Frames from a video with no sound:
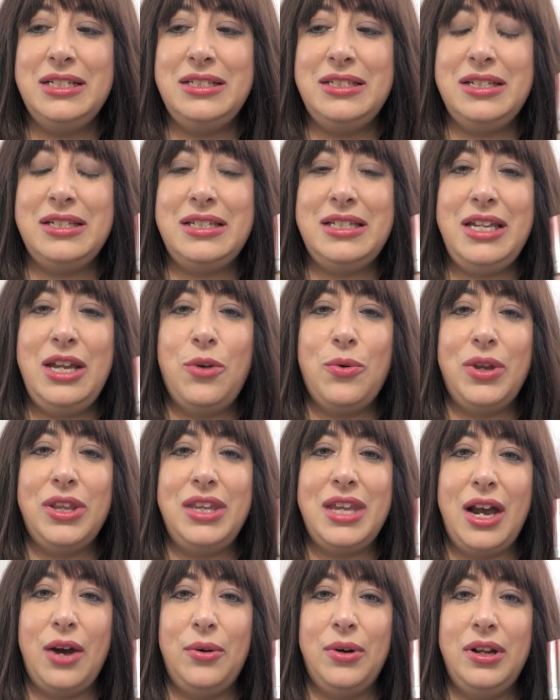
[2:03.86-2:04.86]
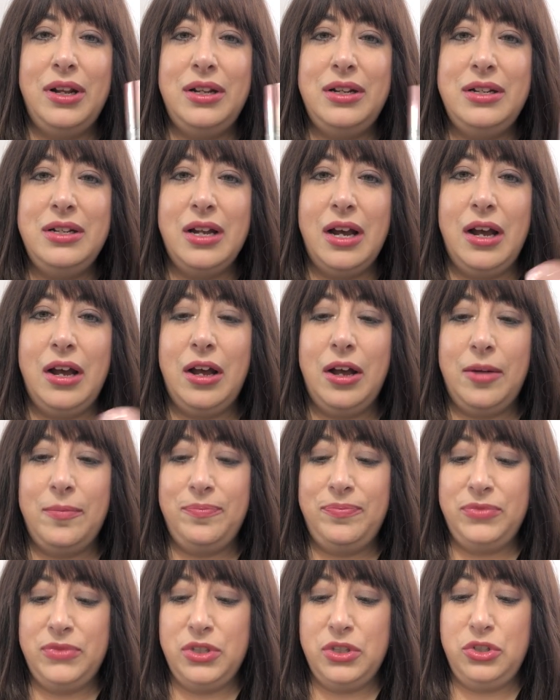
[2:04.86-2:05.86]
to see what that would
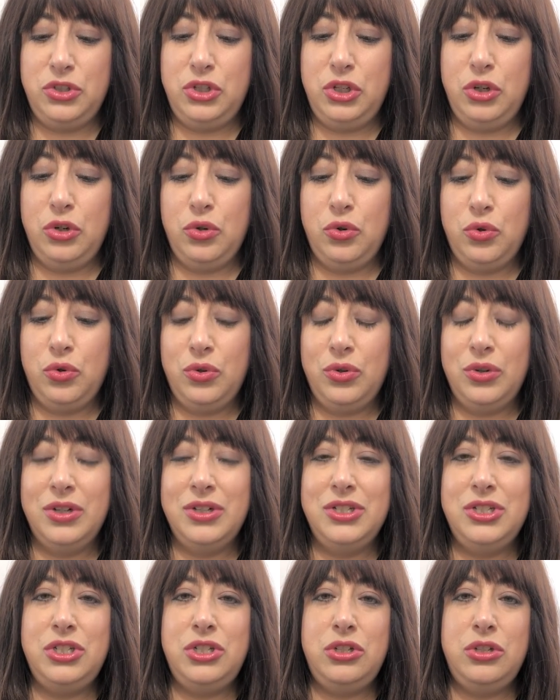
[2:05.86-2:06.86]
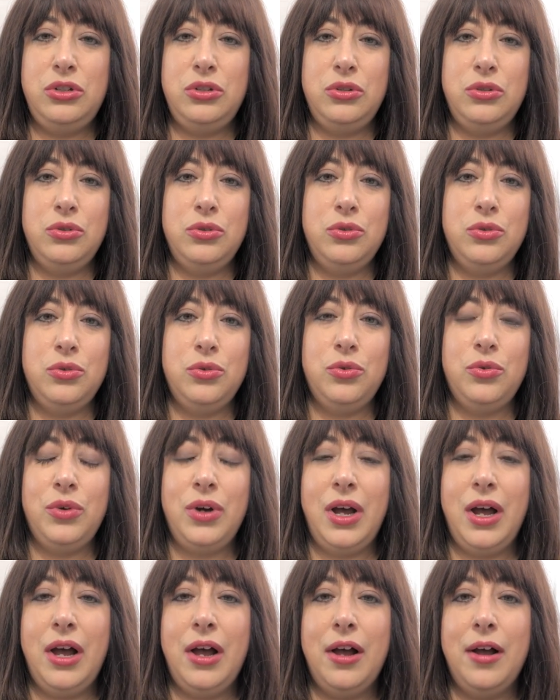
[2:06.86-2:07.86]
do to
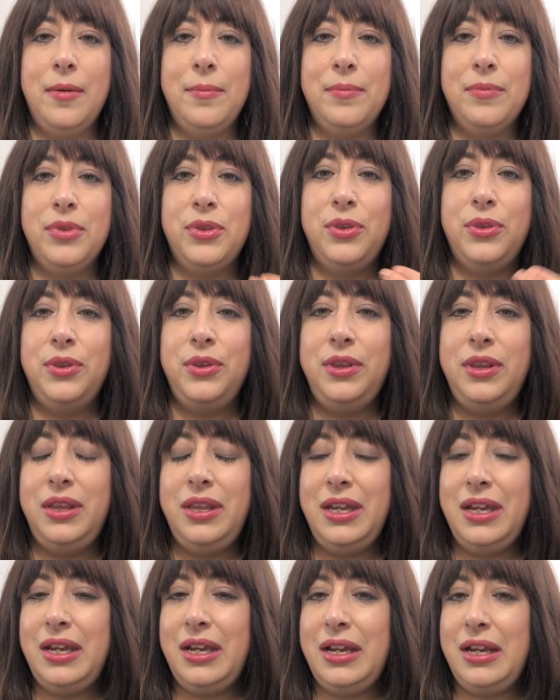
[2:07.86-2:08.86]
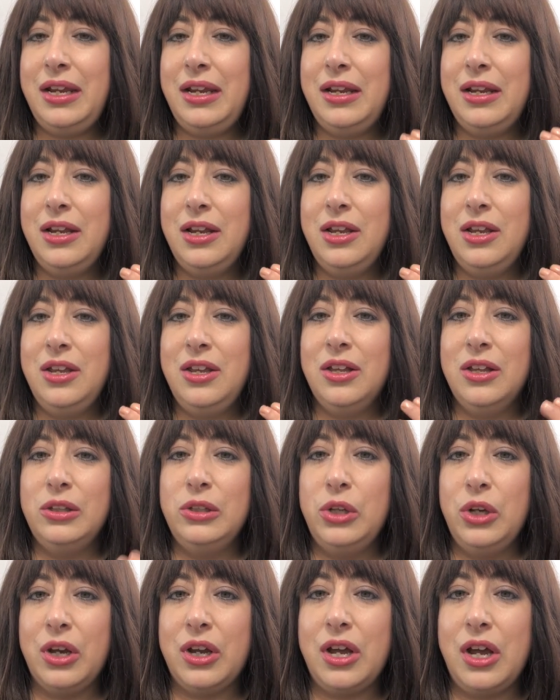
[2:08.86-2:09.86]
the
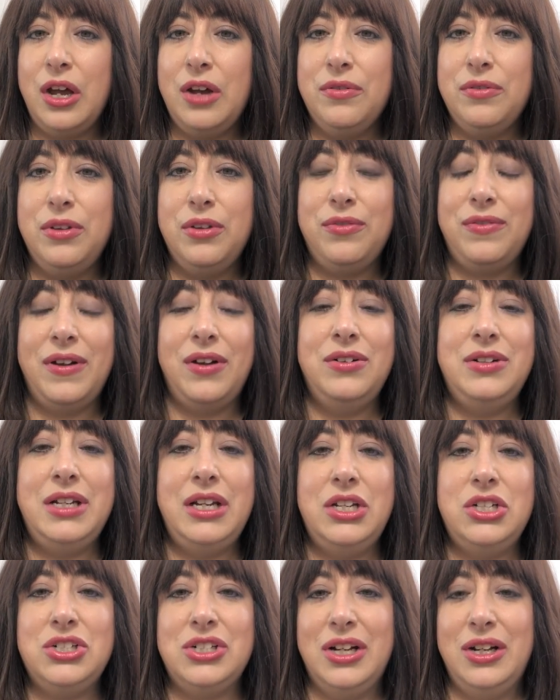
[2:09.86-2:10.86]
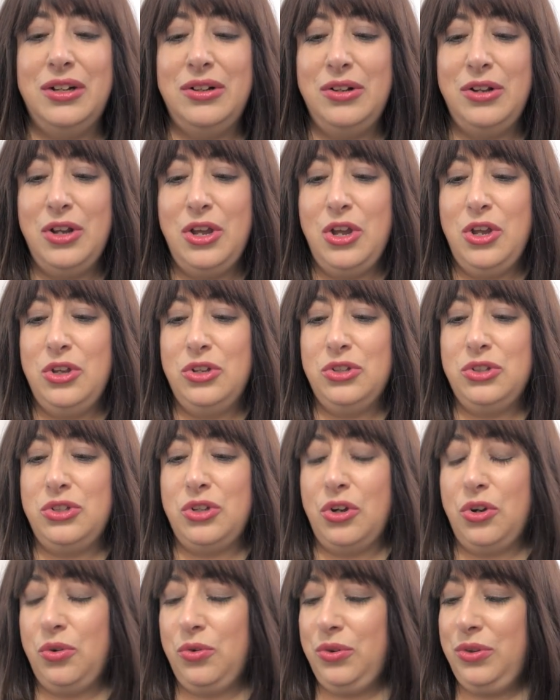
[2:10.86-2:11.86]
look of the foundation,
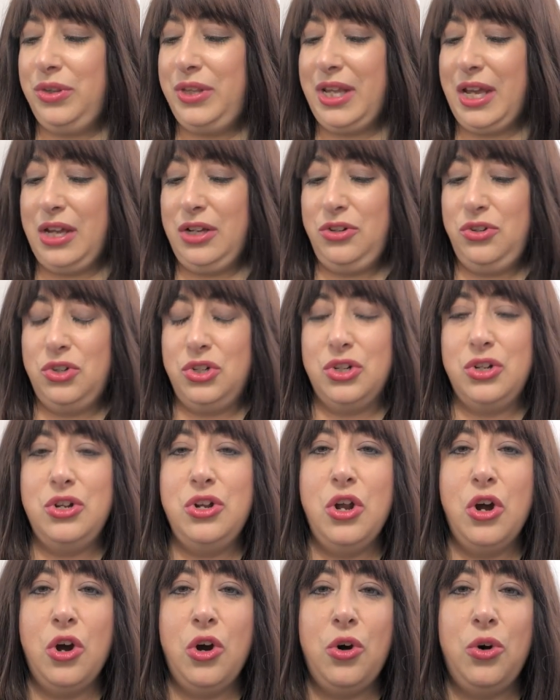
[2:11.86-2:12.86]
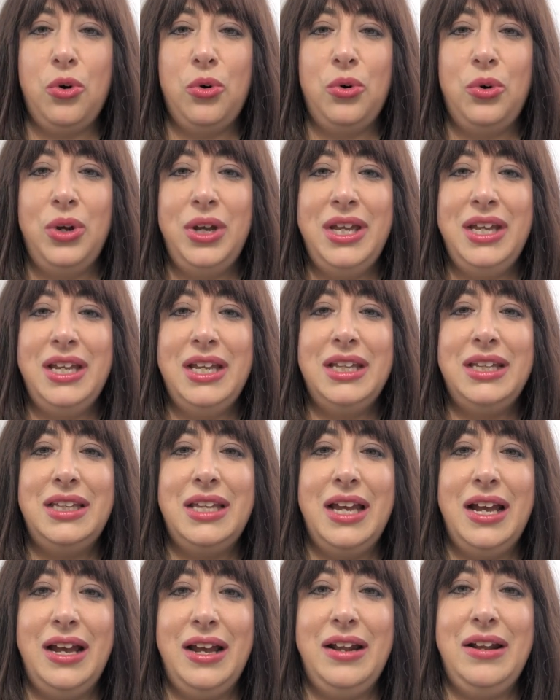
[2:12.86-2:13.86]
so that you should know
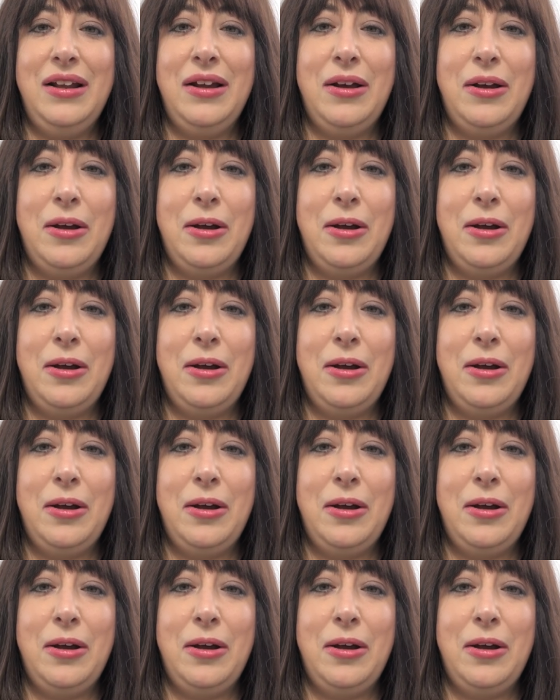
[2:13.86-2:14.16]
that